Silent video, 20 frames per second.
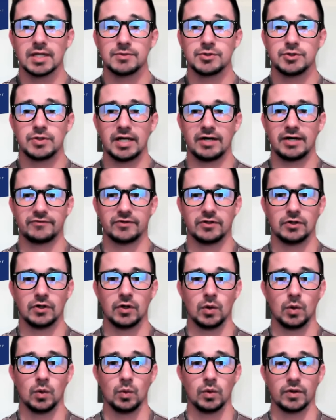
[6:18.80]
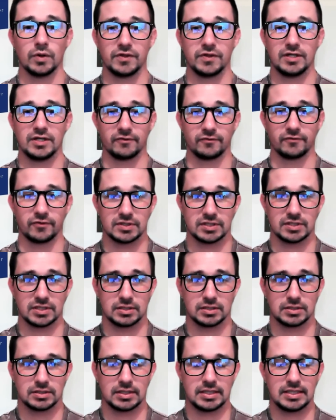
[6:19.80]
you have to know what the difference is.